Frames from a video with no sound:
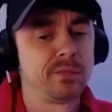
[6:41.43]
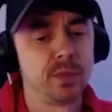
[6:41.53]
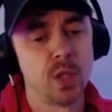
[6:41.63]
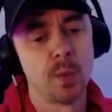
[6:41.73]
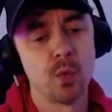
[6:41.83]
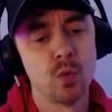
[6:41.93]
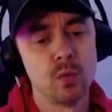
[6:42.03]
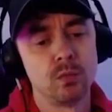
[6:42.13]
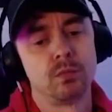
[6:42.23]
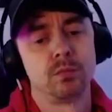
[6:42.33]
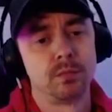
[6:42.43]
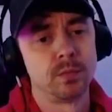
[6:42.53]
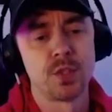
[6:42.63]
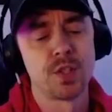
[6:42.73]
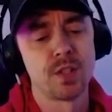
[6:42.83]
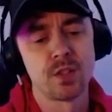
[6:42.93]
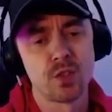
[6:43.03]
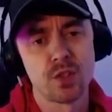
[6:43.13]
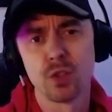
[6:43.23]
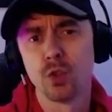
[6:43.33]
Double. Just this,
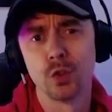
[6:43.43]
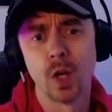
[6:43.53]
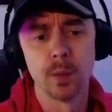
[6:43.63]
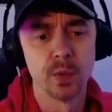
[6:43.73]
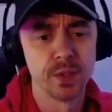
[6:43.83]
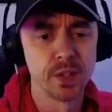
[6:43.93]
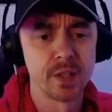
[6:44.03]
just a little double in there.